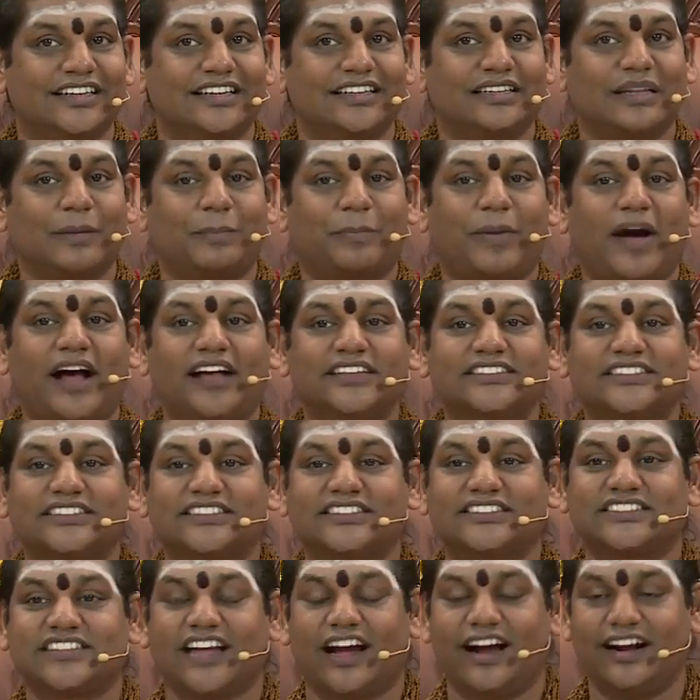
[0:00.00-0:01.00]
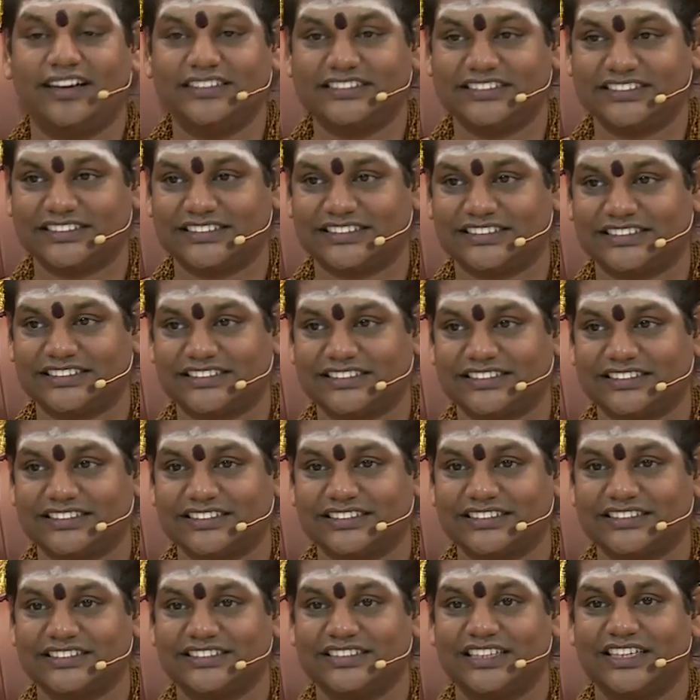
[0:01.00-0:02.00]
The past thoughts,
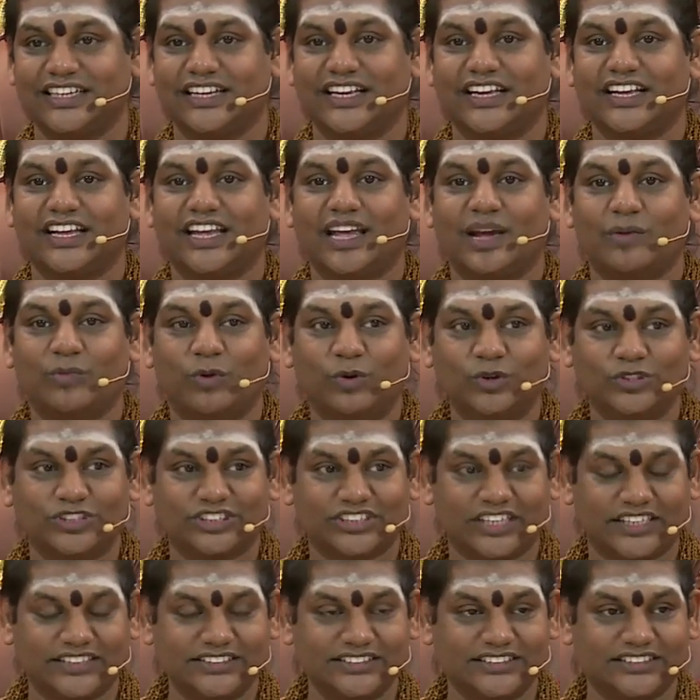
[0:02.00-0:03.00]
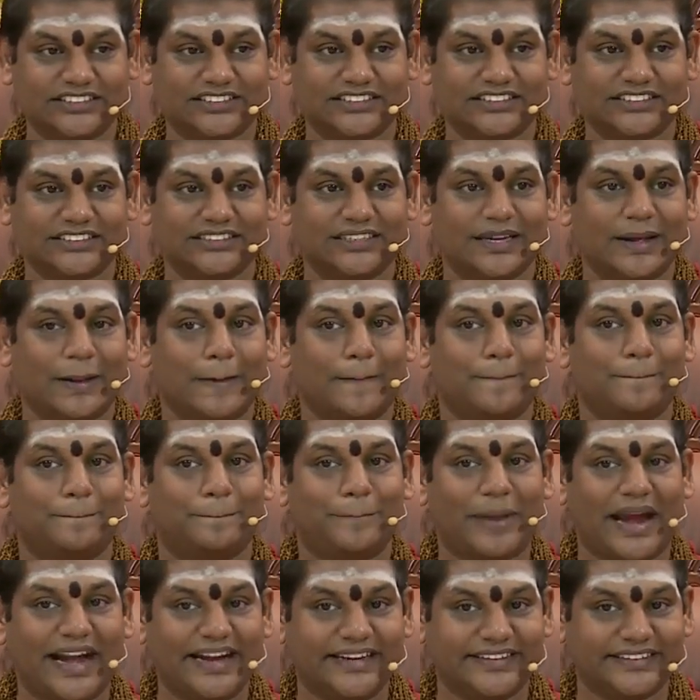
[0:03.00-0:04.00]
emotions,
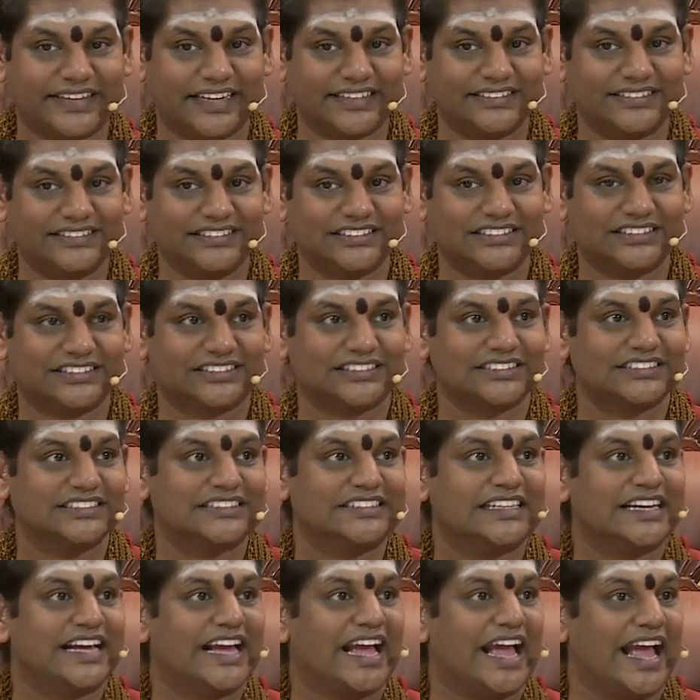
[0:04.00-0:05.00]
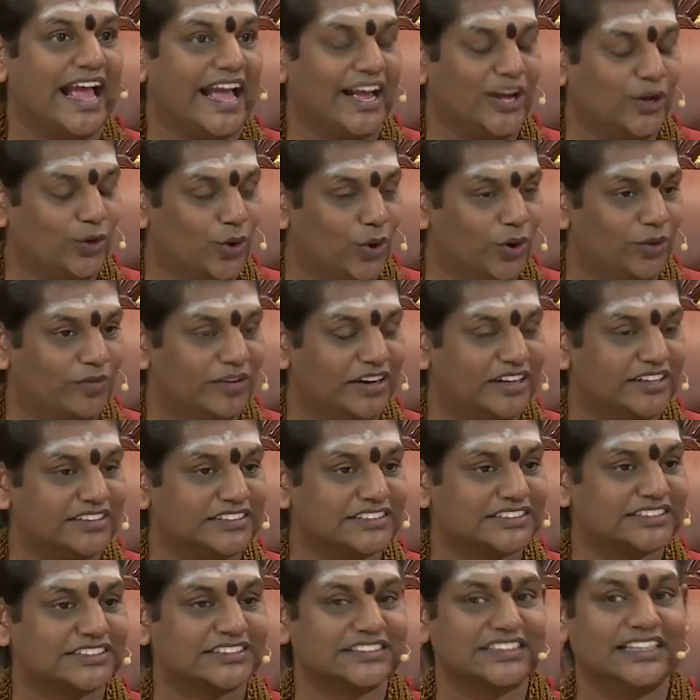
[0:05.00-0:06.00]
patterns,
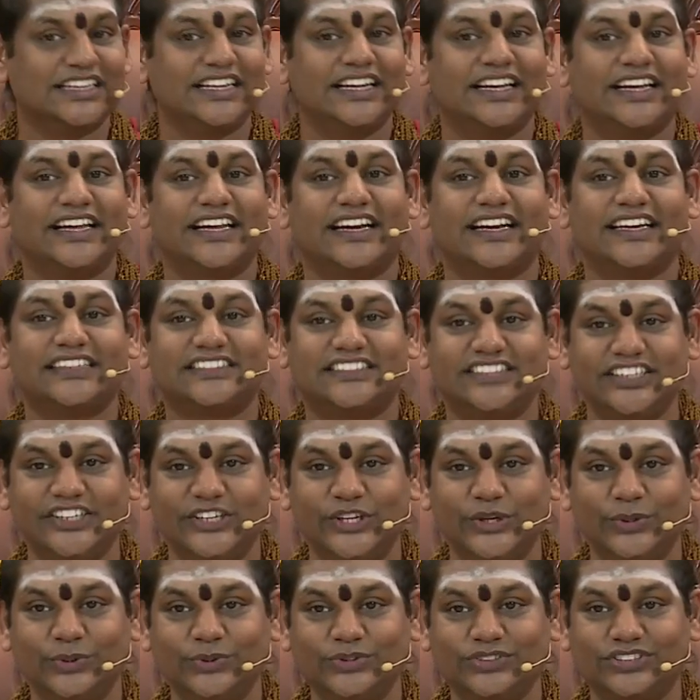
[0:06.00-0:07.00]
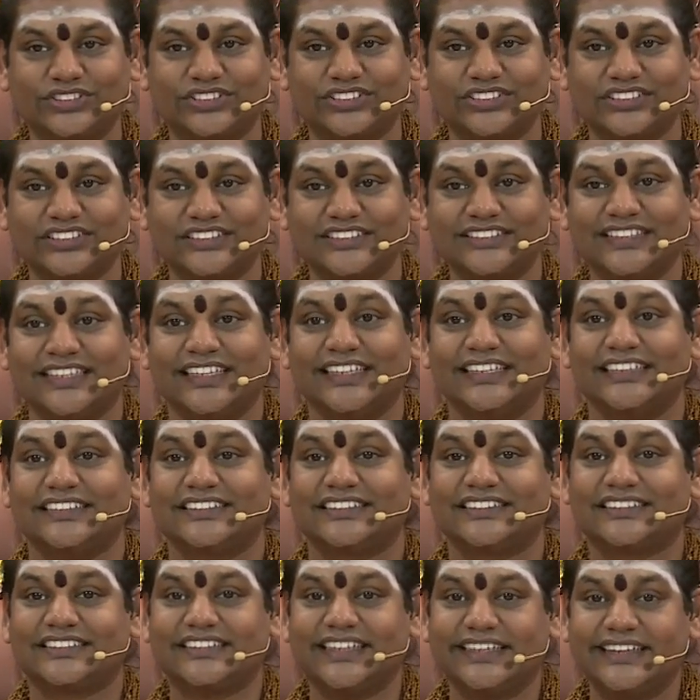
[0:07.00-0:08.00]
hangovers, residues
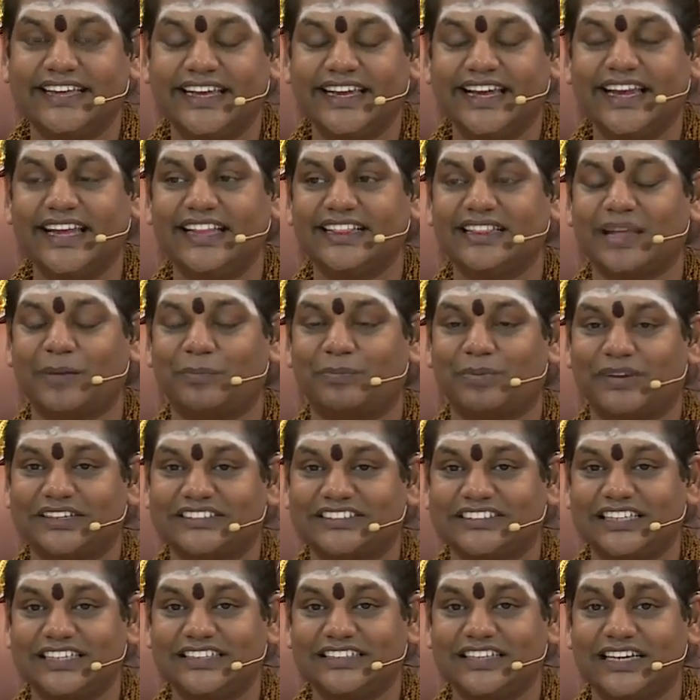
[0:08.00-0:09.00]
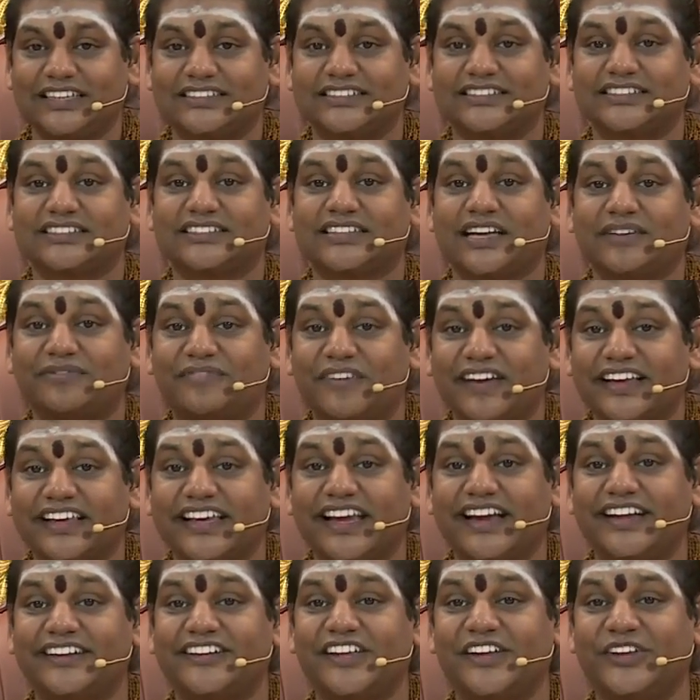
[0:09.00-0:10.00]
sitting in the present and
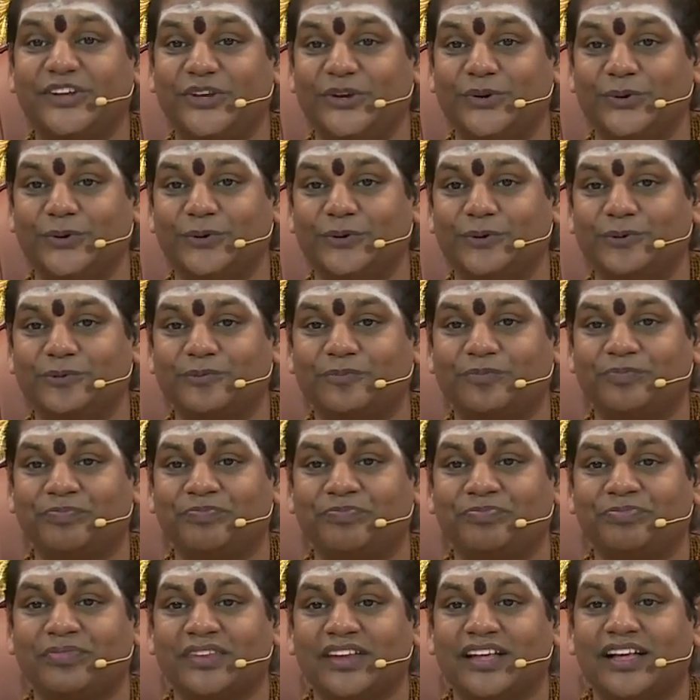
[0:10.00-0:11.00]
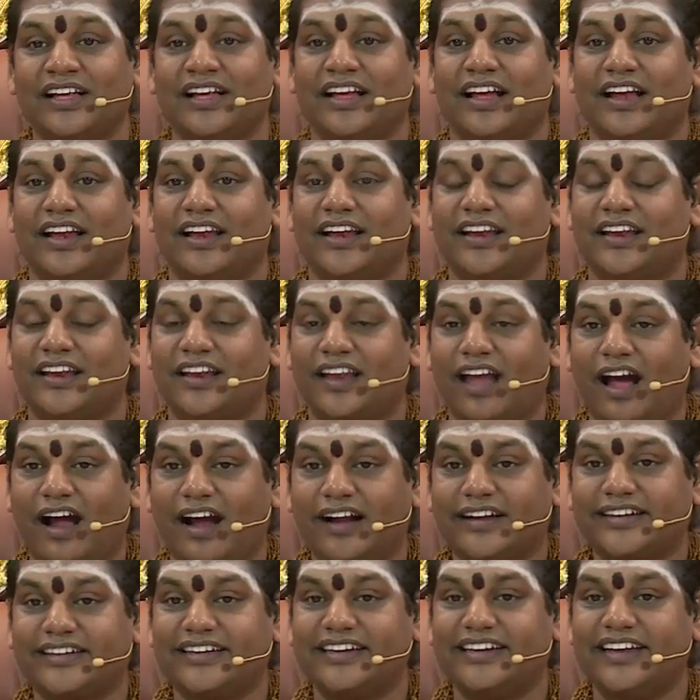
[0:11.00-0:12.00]
suffocating you,
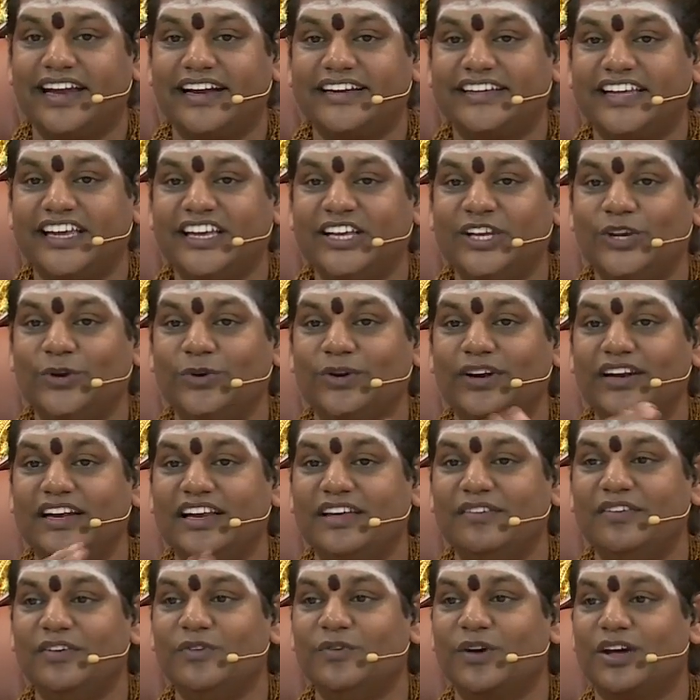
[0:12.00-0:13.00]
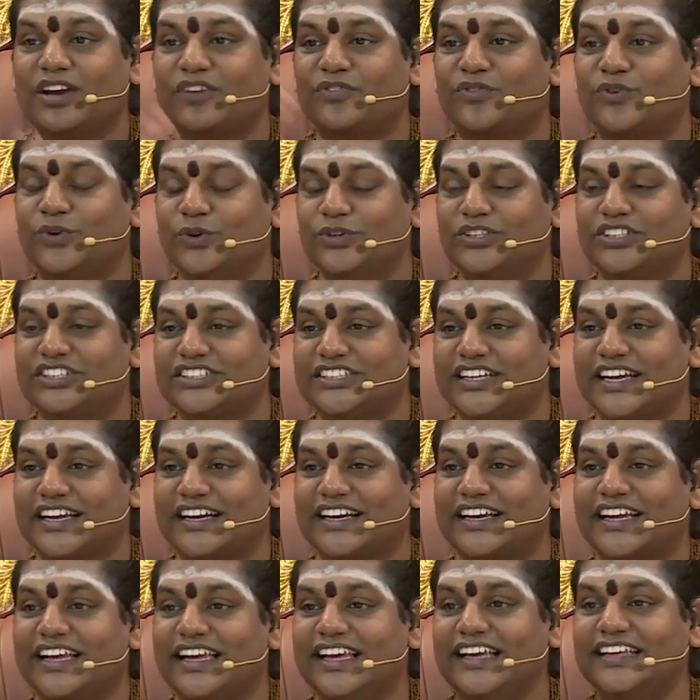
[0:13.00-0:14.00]
not letting you live your
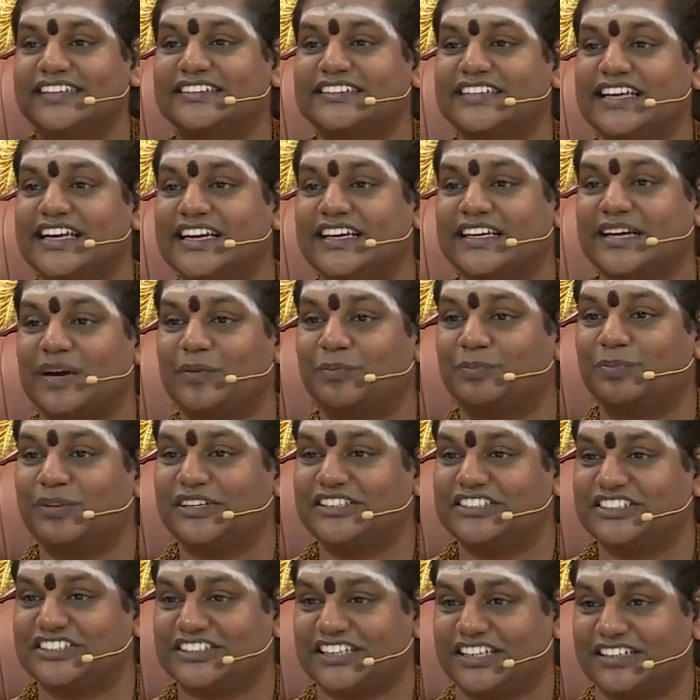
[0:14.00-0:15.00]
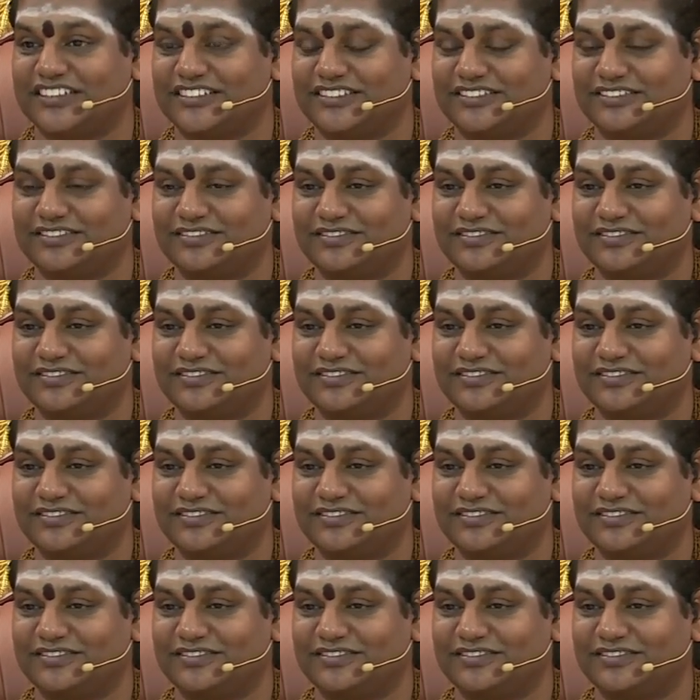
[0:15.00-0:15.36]
future, is incompletion.